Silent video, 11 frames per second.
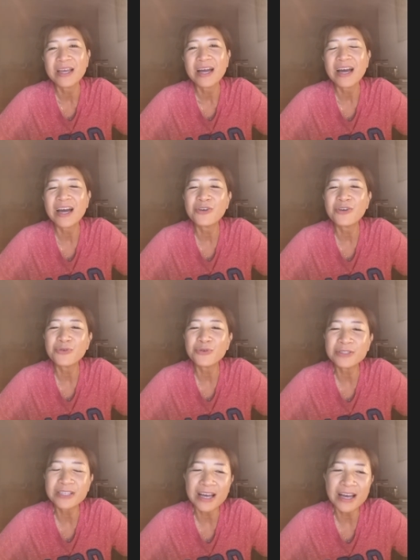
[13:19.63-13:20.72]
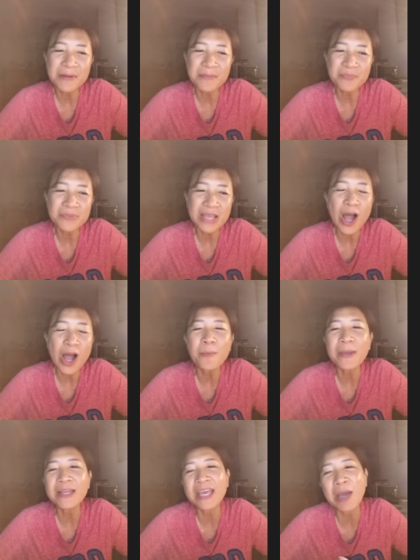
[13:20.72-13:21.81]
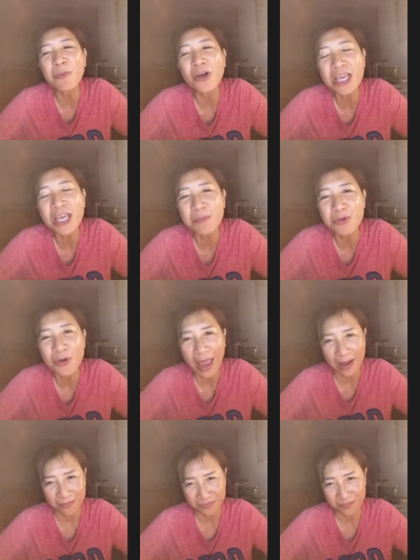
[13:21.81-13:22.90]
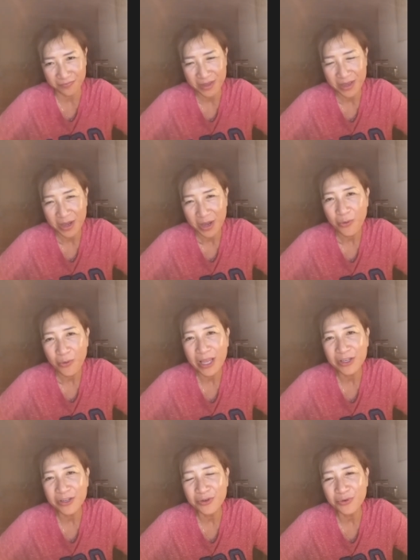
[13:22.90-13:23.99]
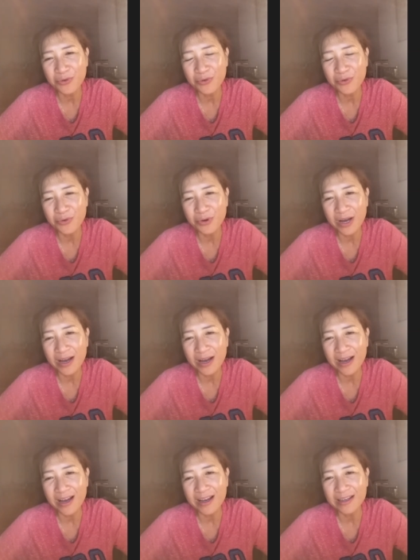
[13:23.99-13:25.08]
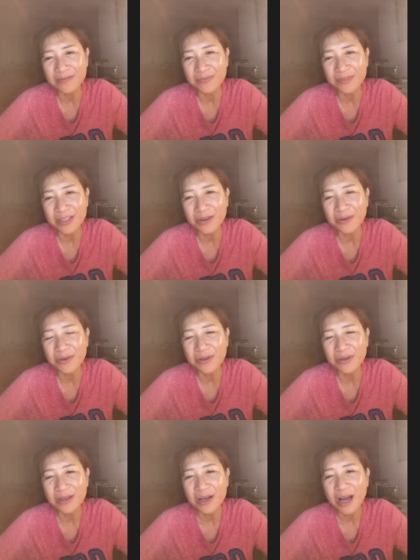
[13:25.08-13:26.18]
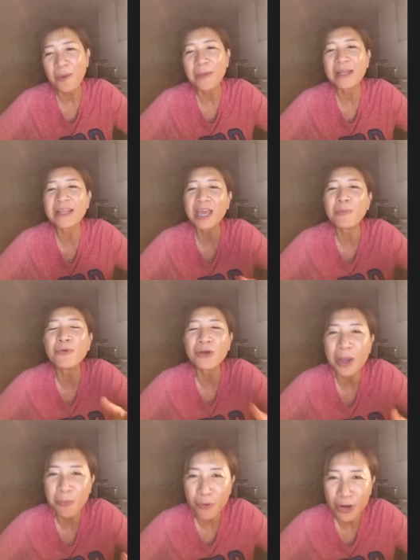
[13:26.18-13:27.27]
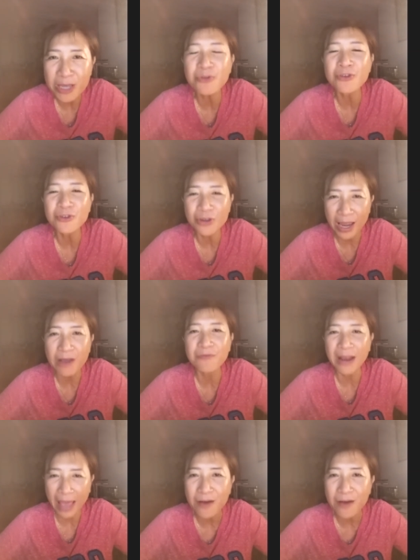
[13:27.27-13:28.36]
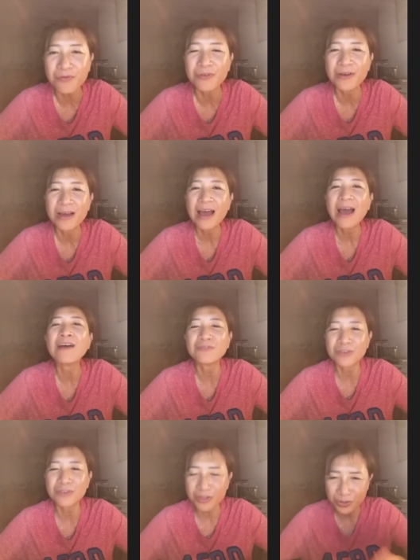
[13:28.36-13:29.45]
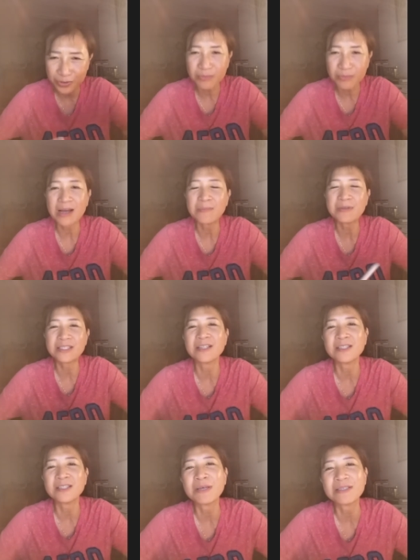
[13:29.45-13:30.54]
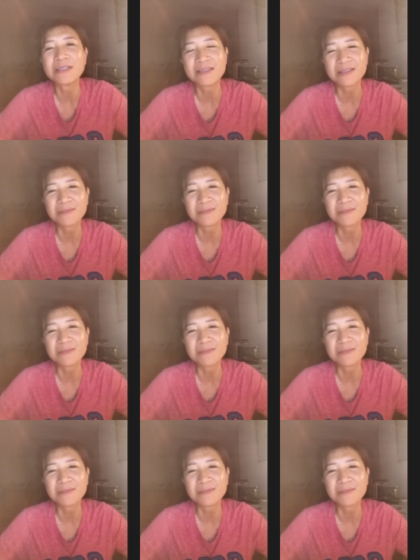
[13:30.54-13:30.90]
Ruth, how many hemohem you have when you, you know, how many hemohem you have left after you become a sales master?